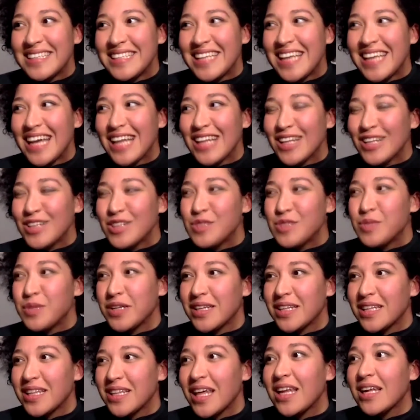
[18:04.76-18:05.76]
yeah, that's
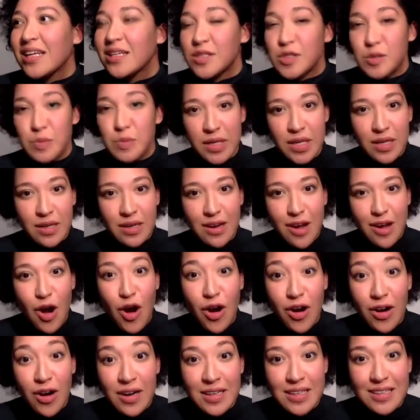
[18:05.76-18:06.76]
been that has been
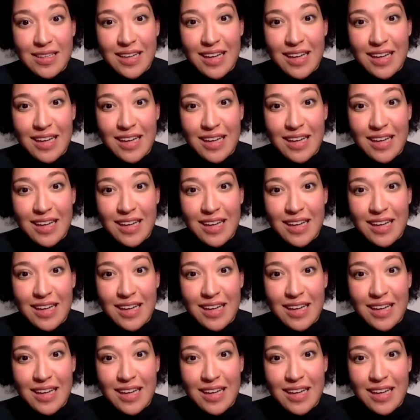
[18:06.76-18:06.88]
hard.